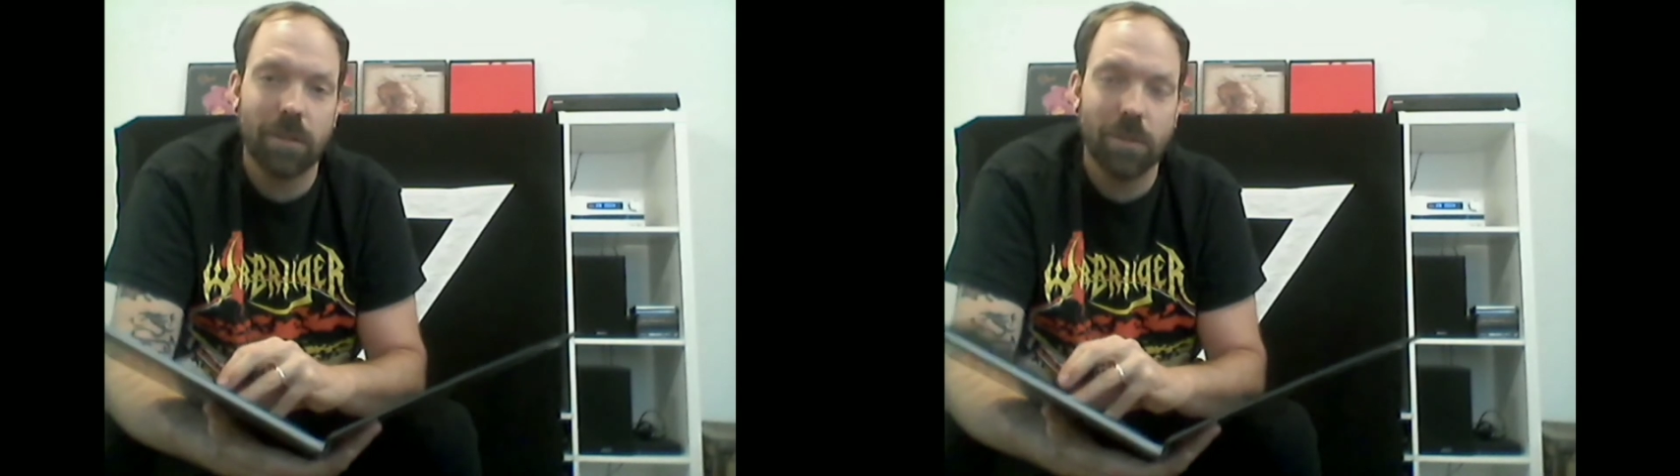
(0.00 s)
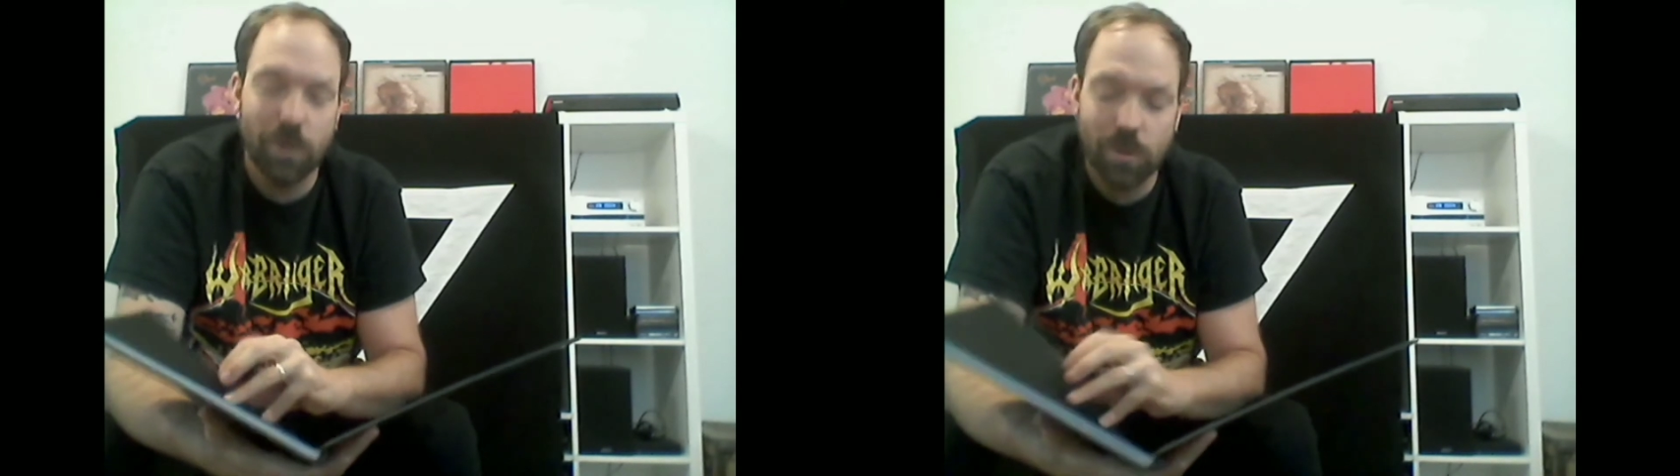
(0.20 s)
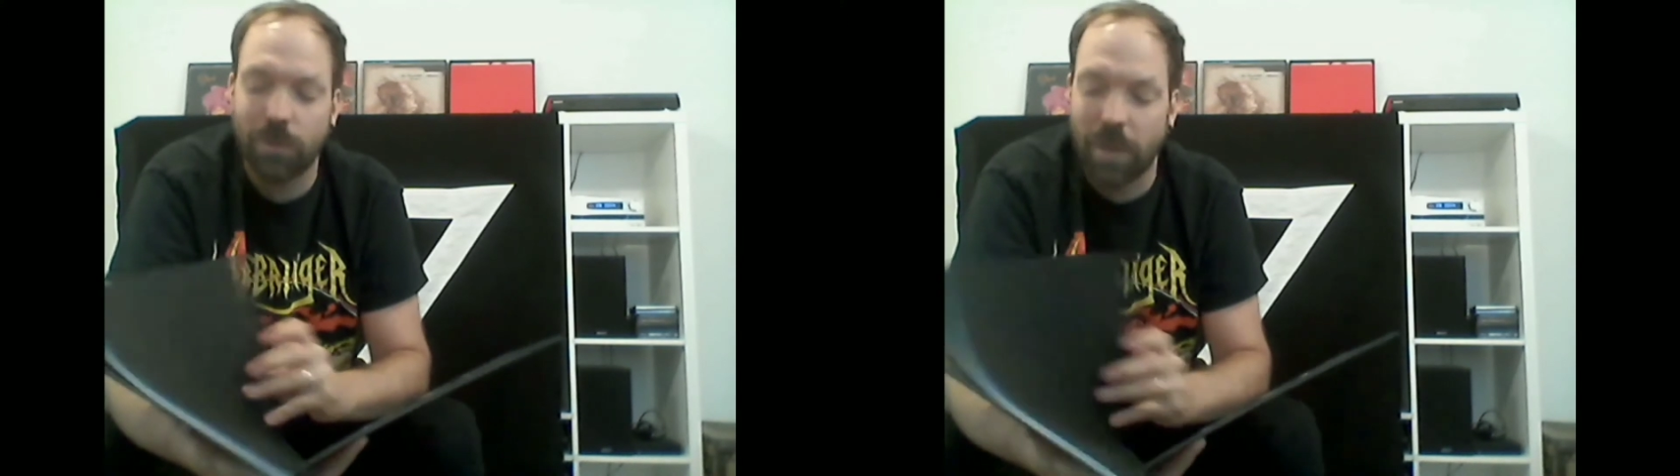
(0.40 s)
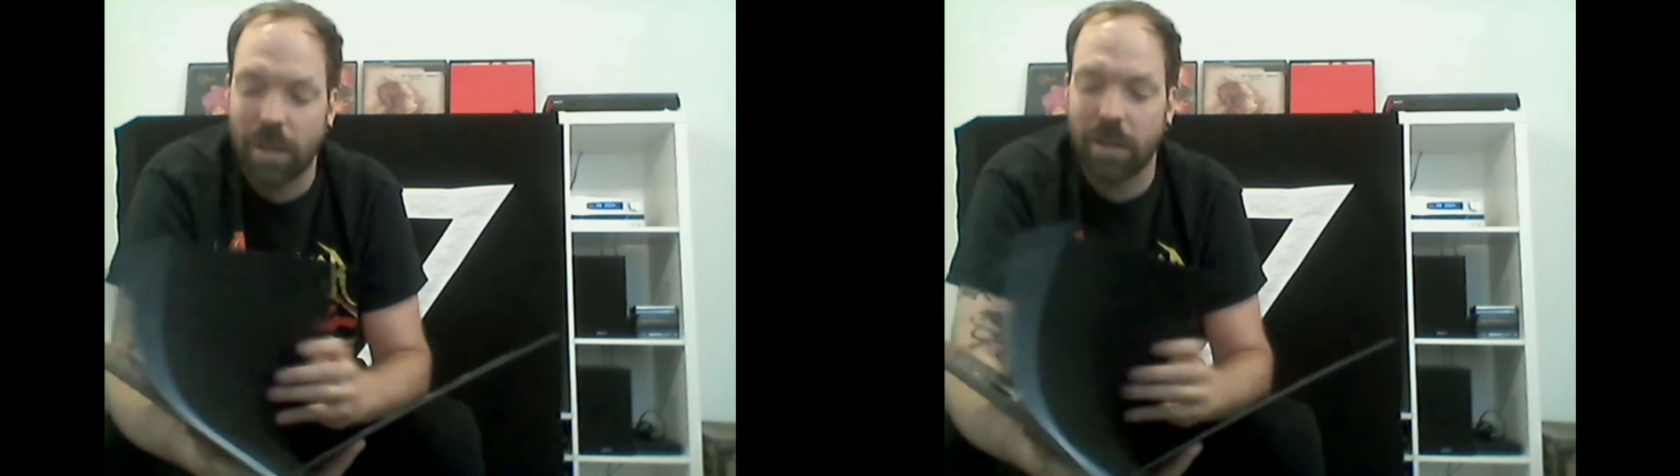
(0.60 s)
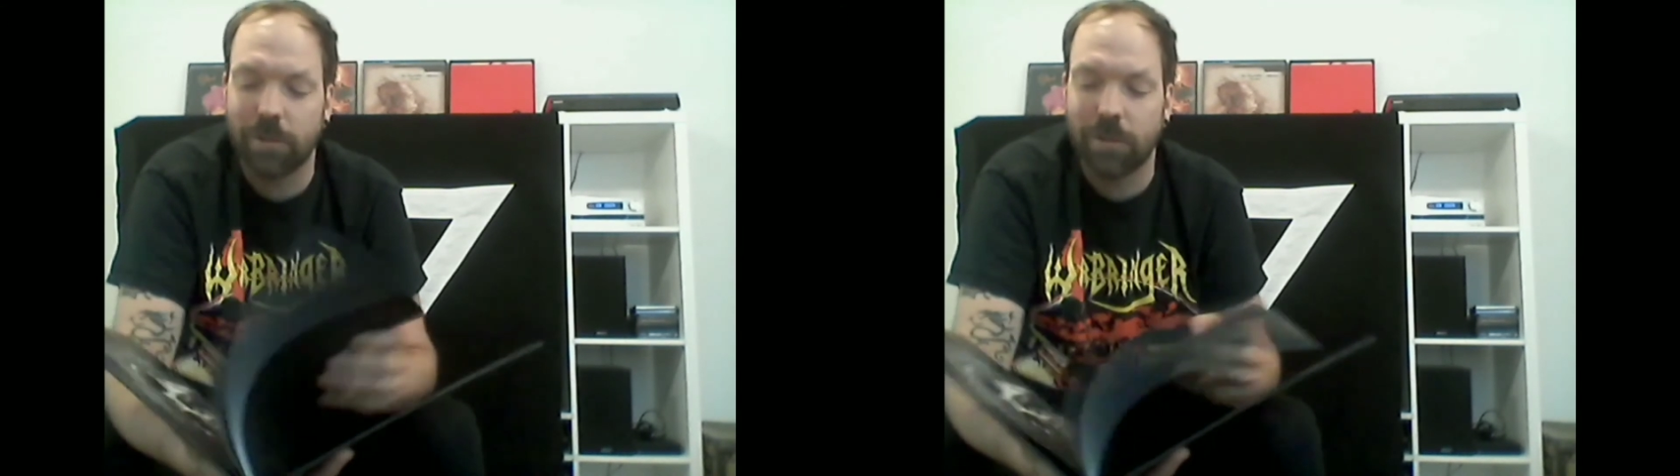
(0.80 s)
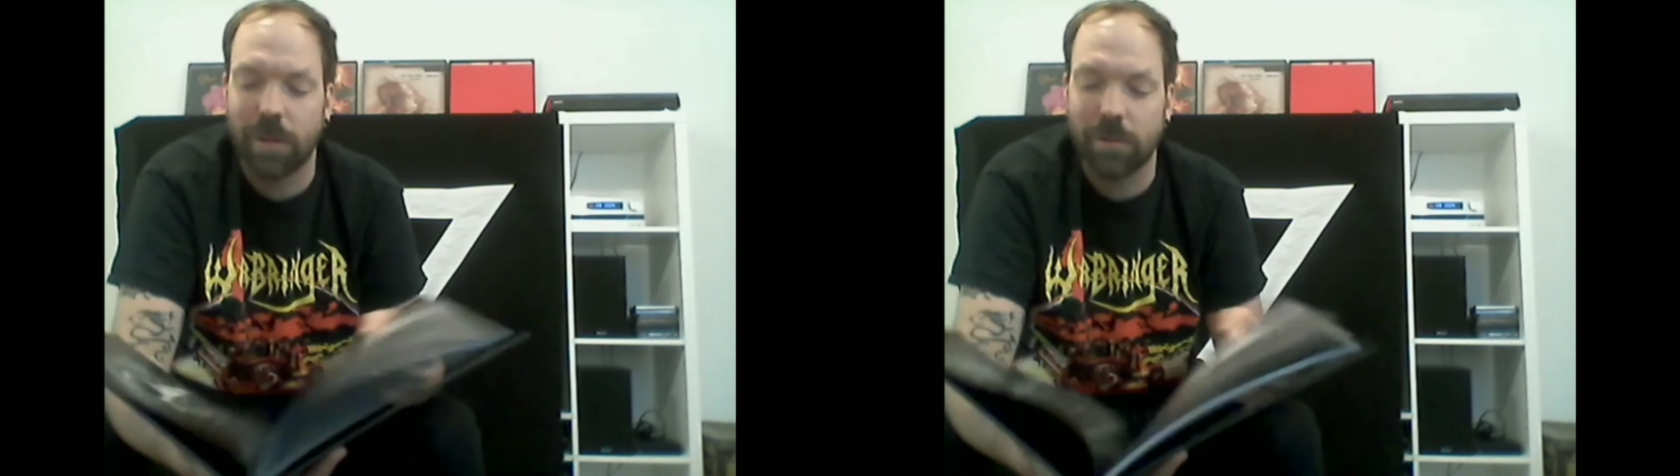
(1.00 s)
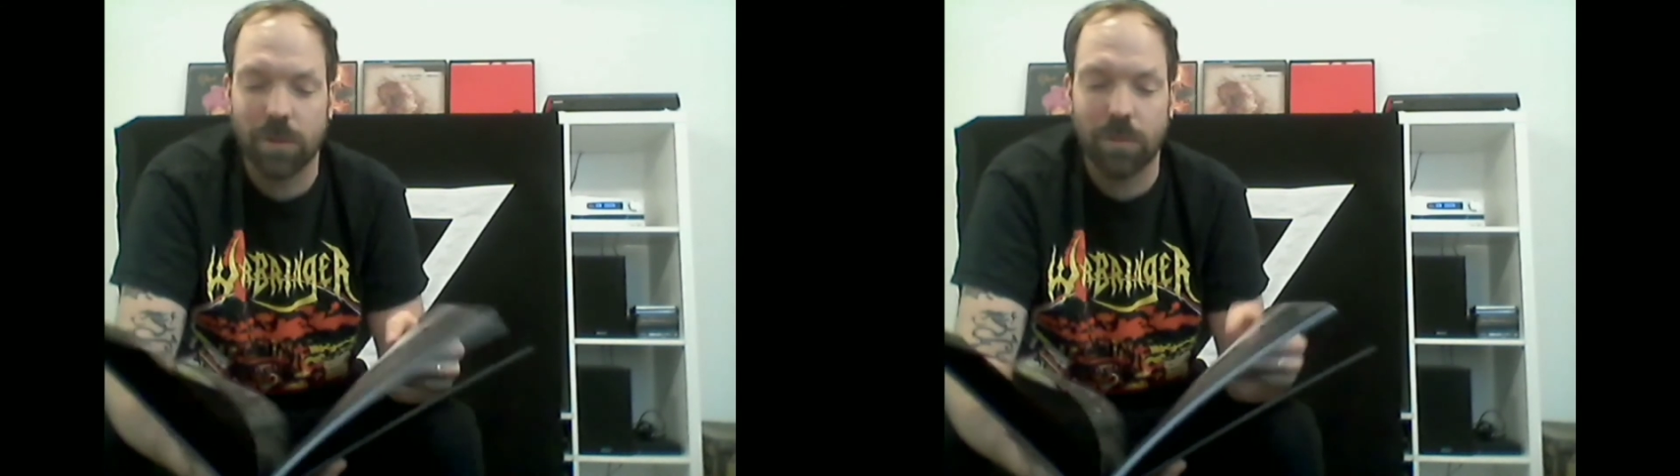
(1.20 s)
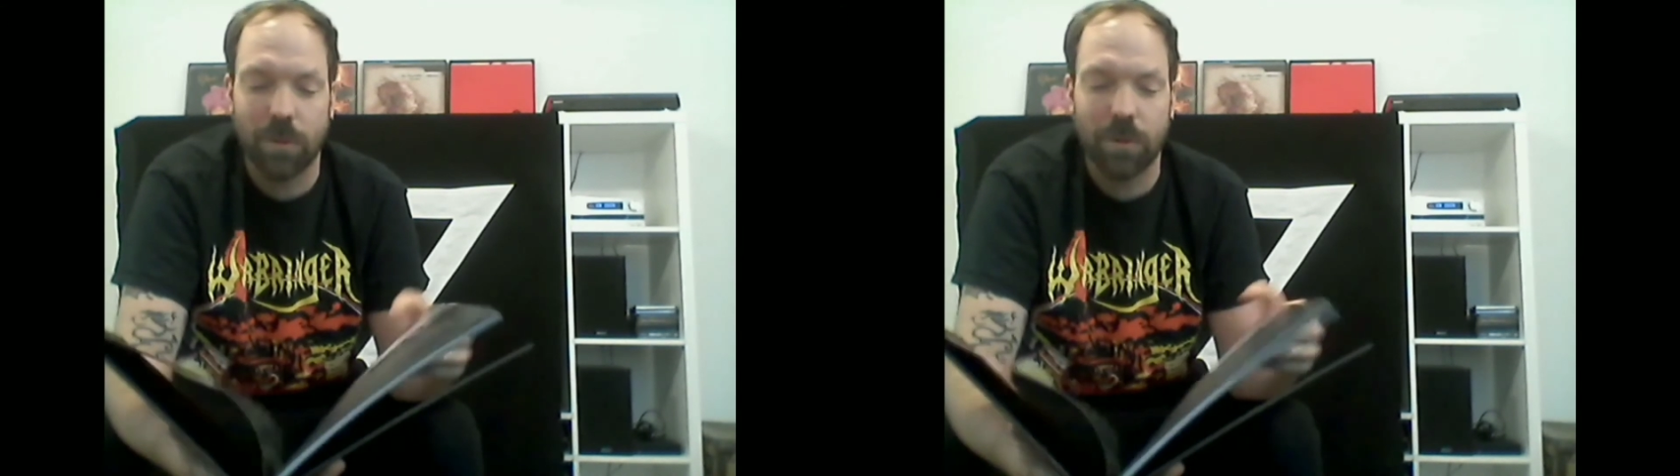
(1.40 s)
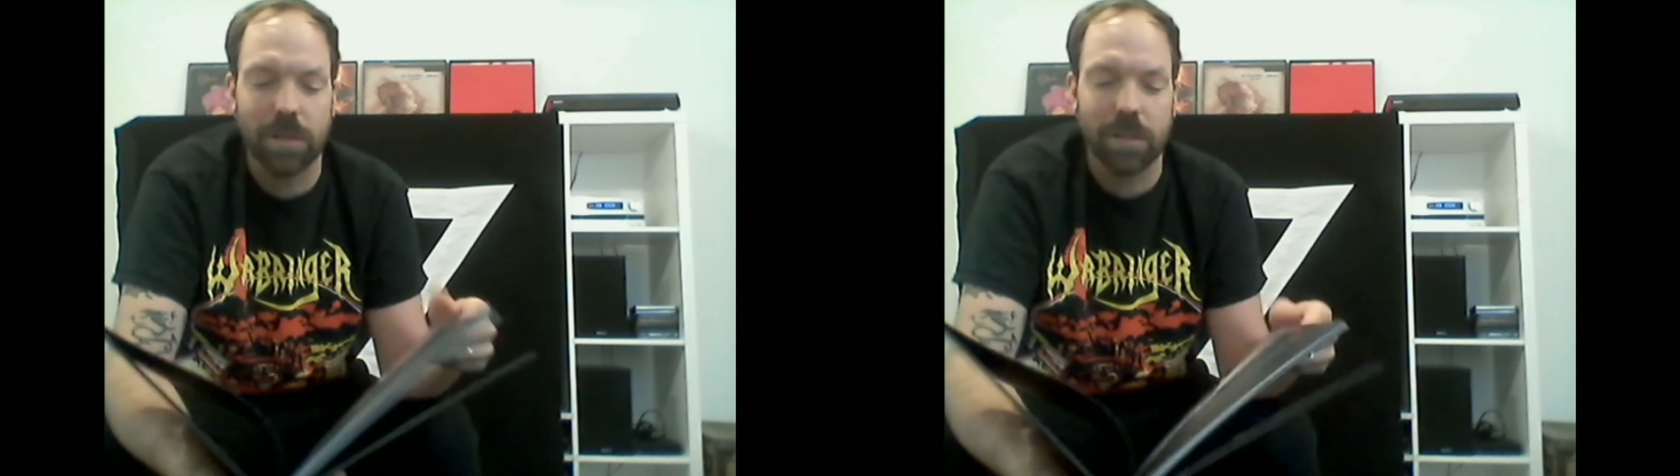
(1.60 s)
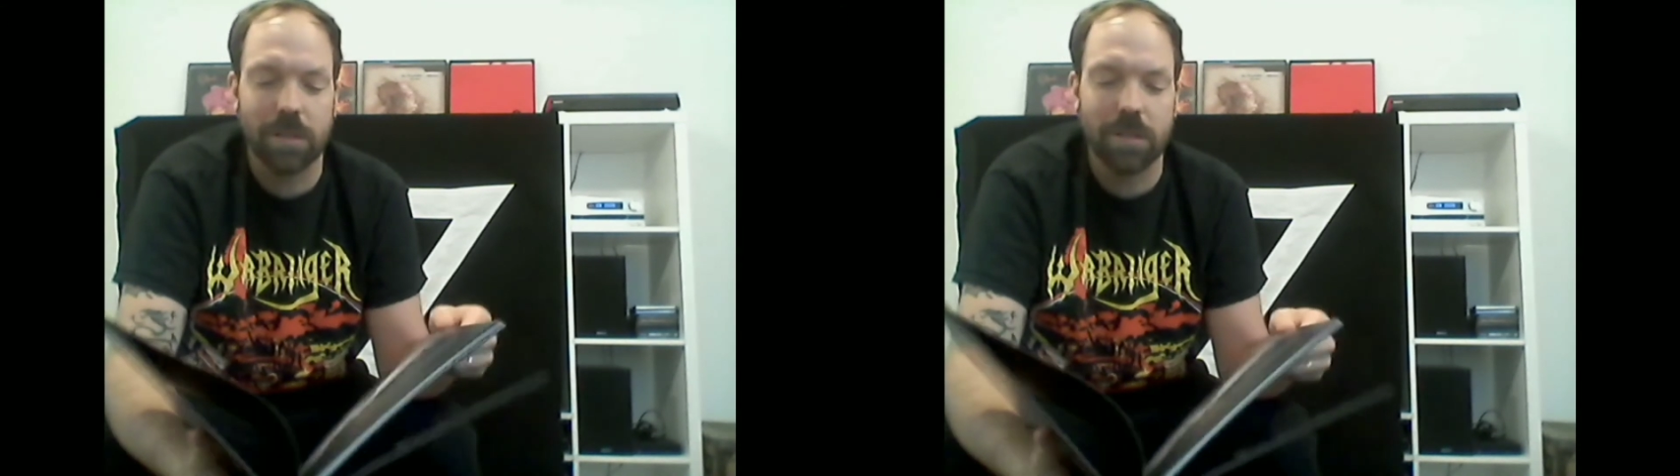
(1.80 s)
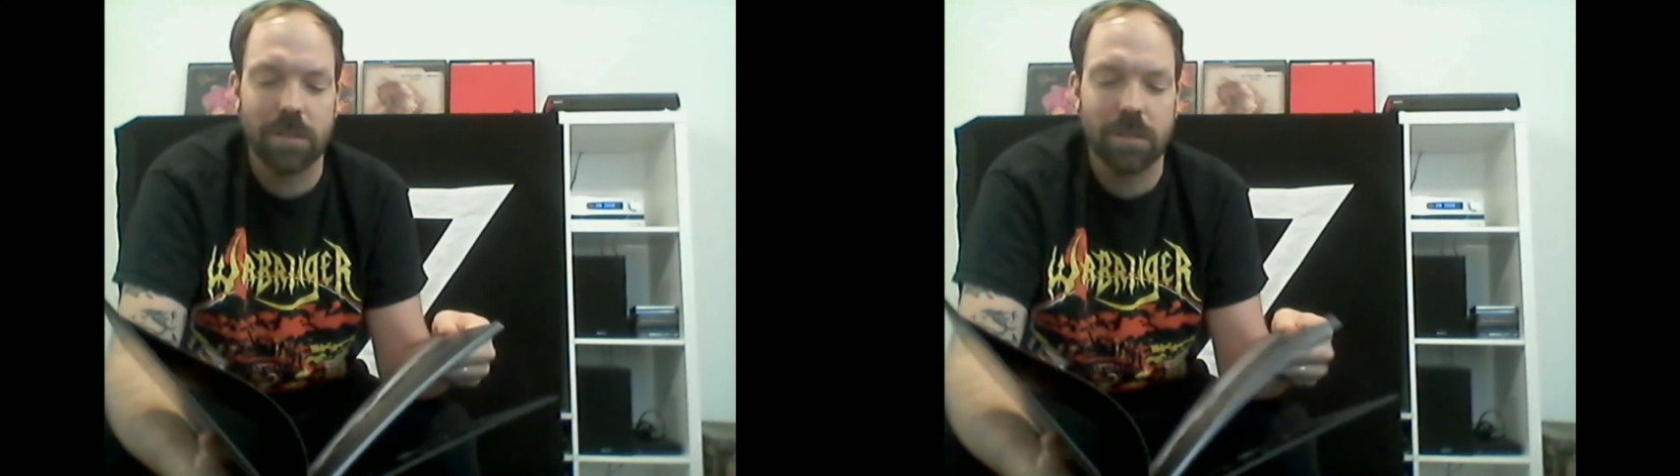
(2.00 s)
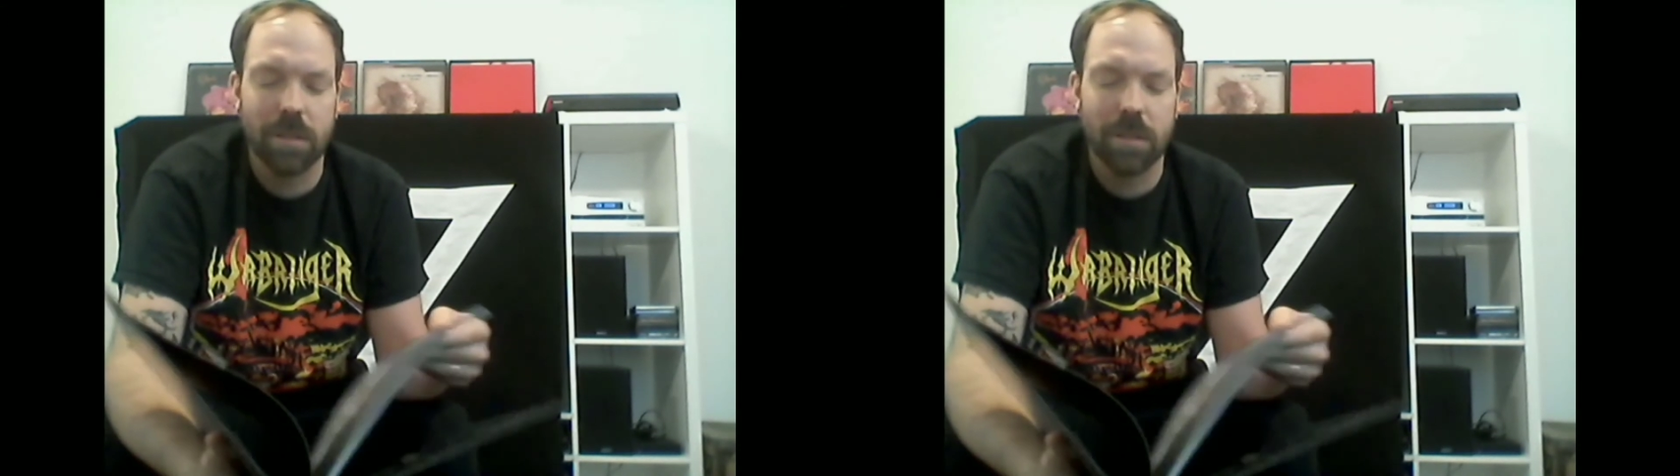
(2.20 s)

huge fan of Heaven Shall Burn. And